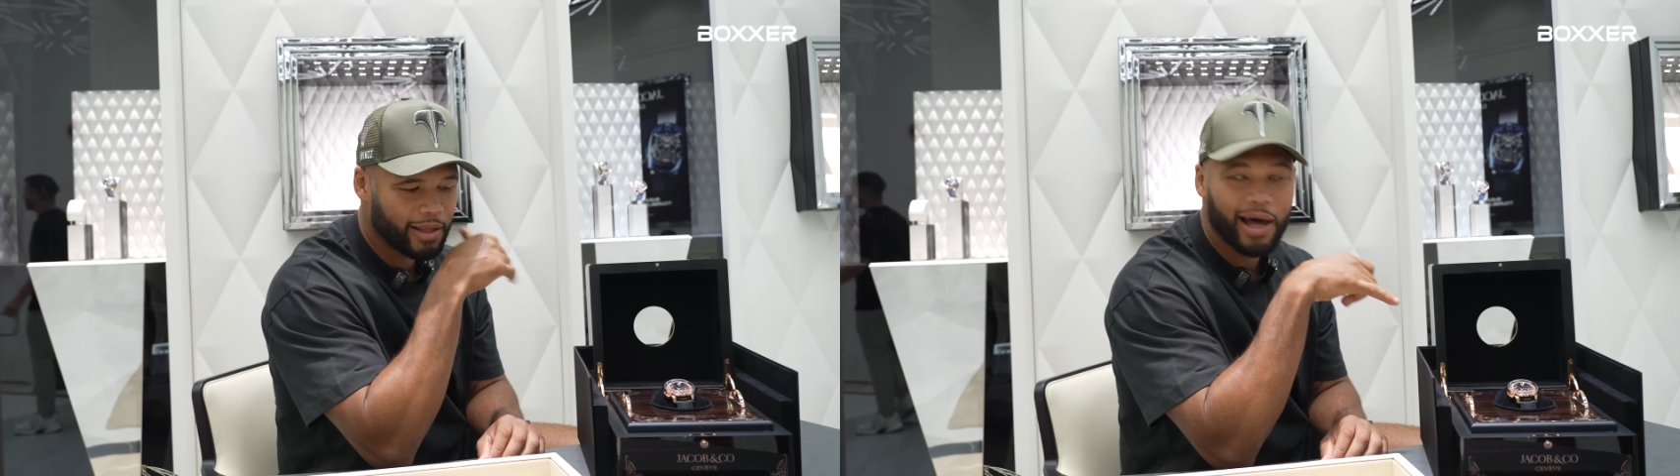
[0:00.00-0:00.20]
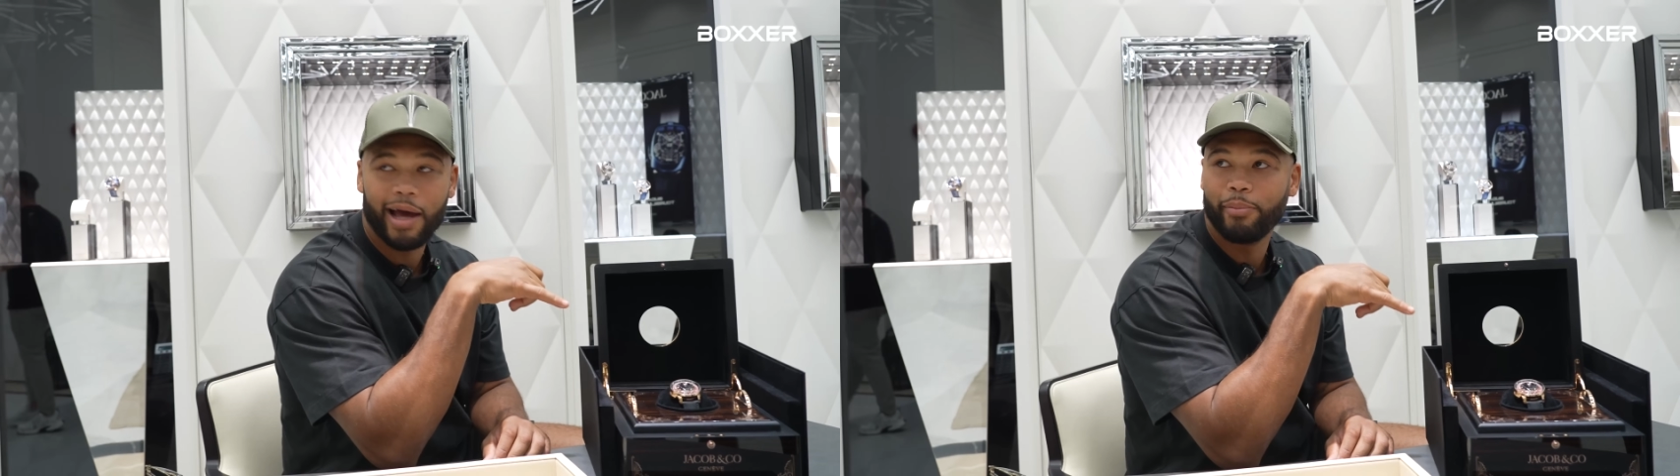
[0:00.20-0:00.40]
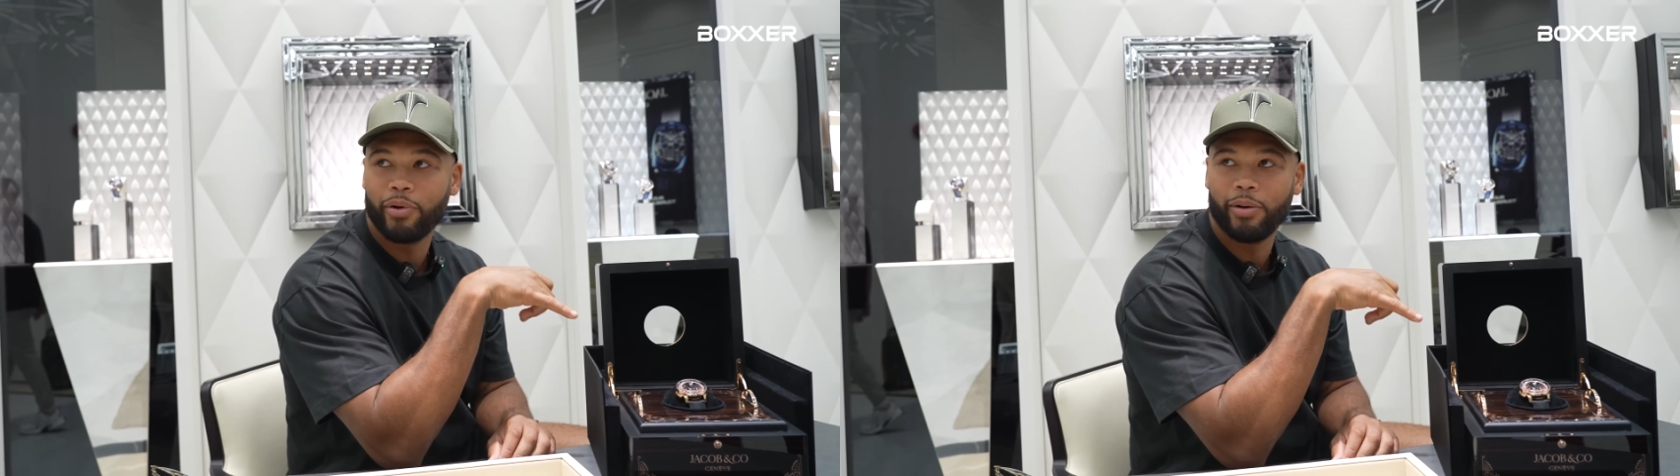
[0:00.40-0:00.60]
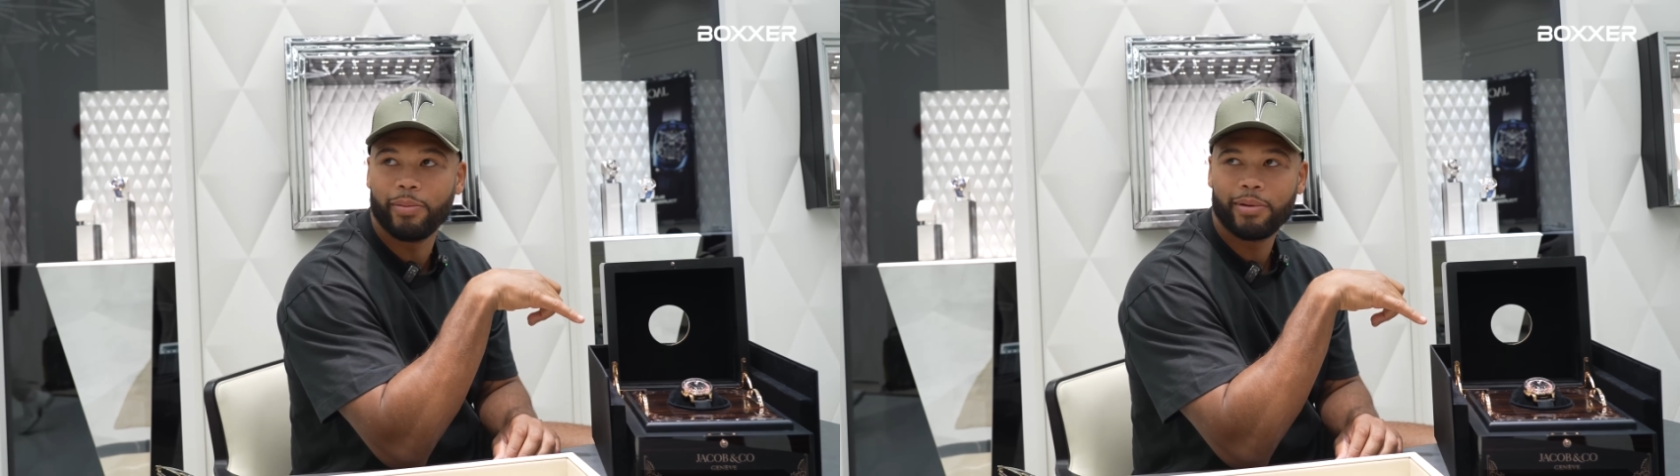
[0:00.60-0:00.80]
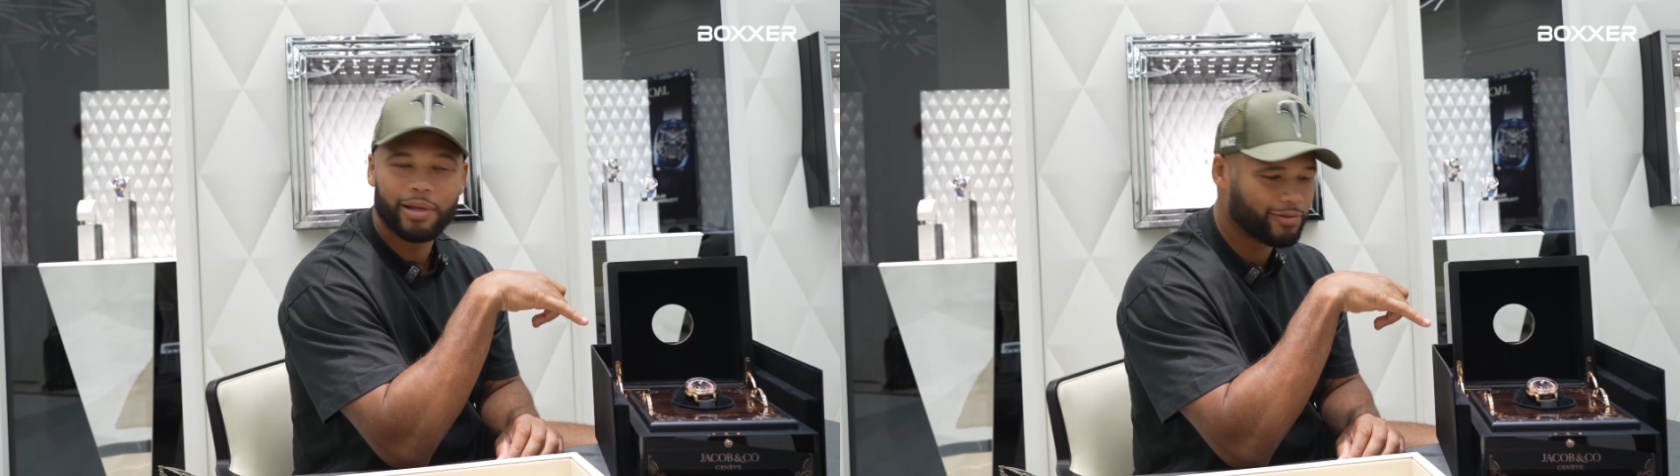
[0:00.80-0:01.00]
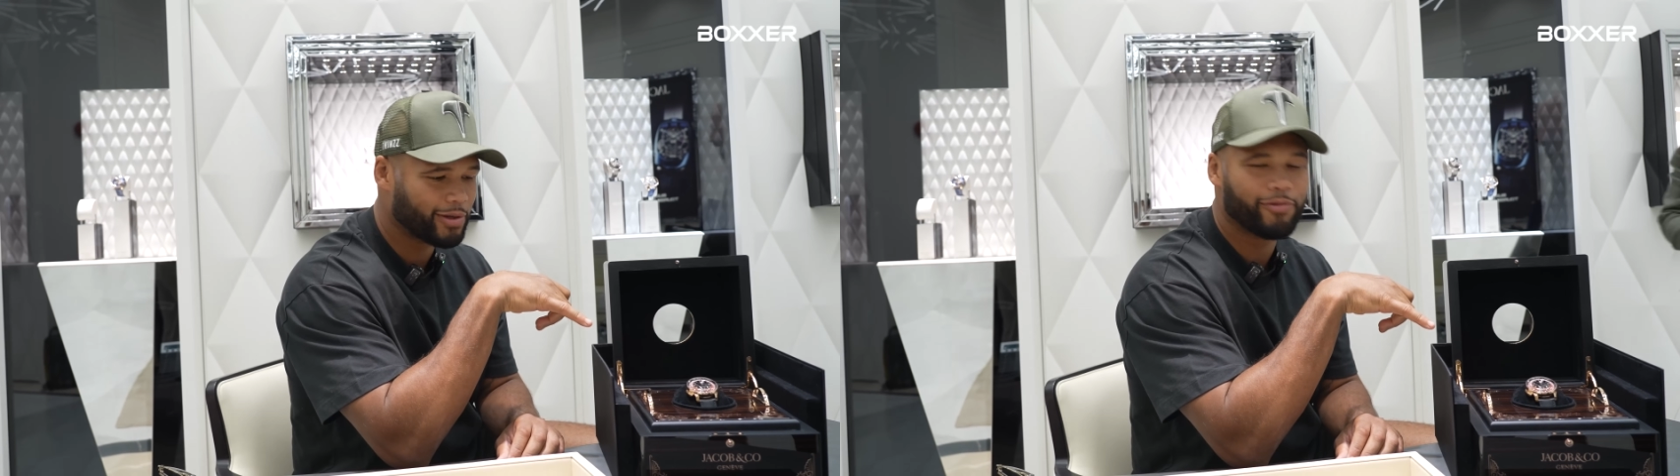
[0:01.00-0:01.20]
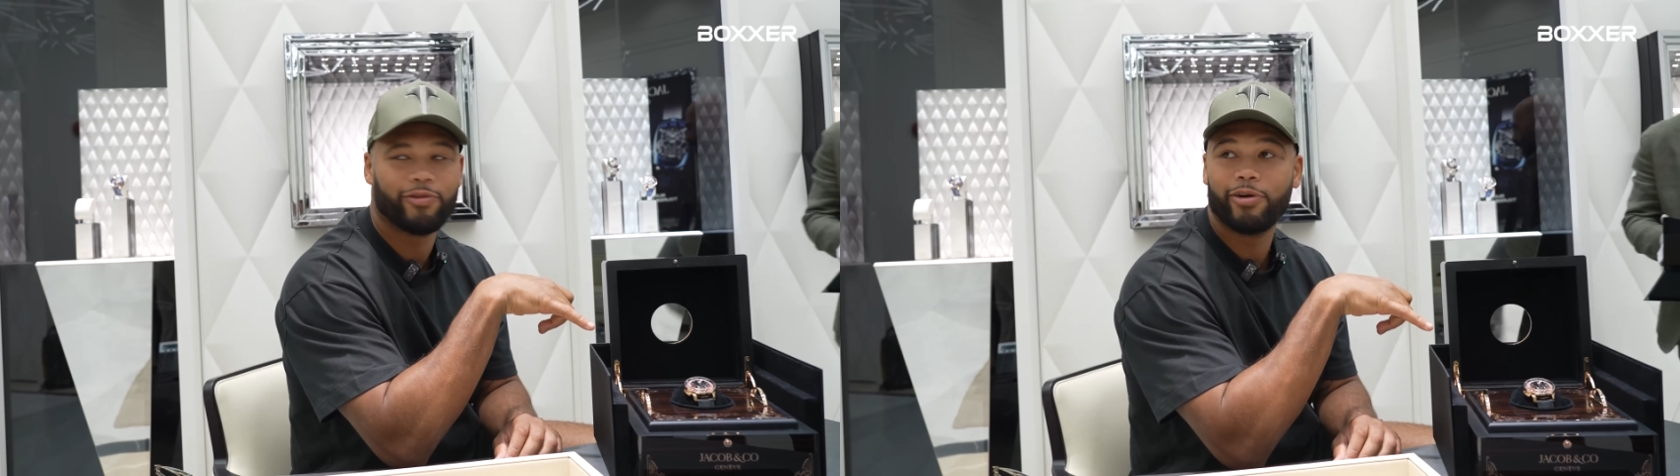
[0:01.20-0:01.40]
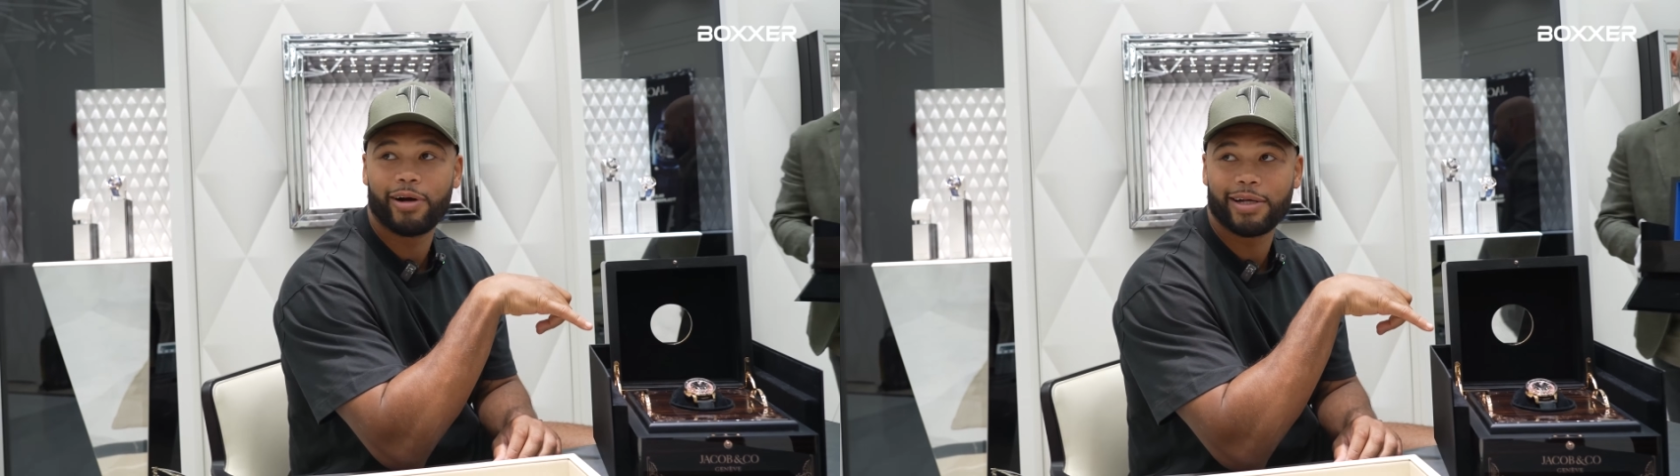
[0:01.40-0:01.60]
Yeah, in Broome. That's fucking
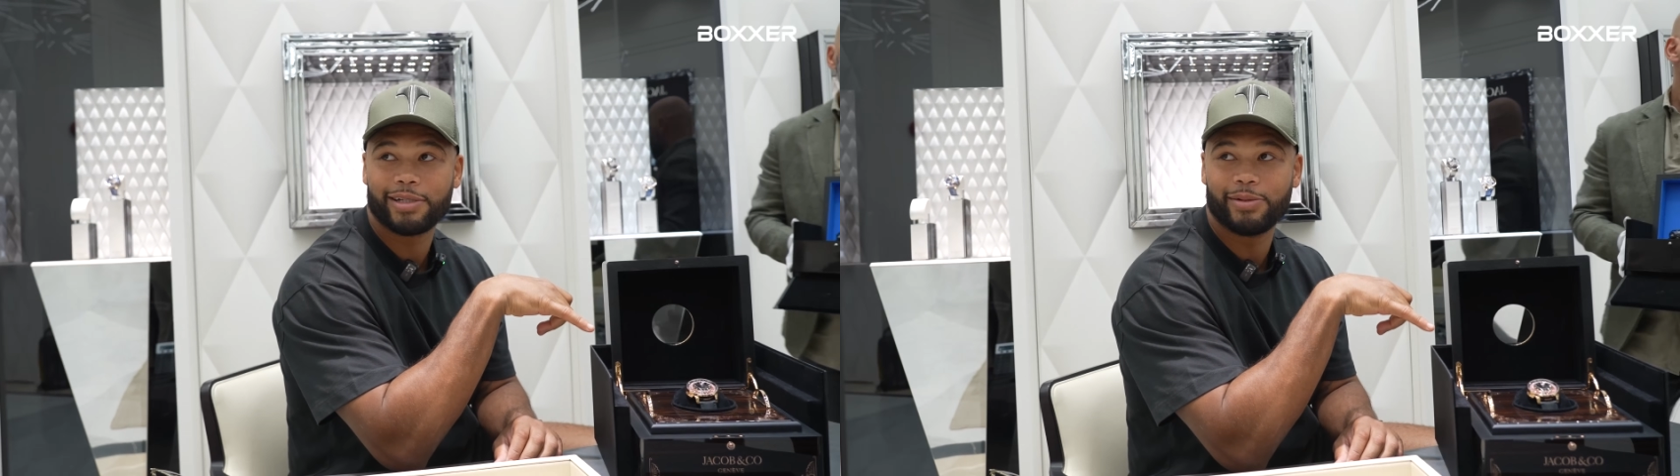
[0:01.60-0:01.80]
four asses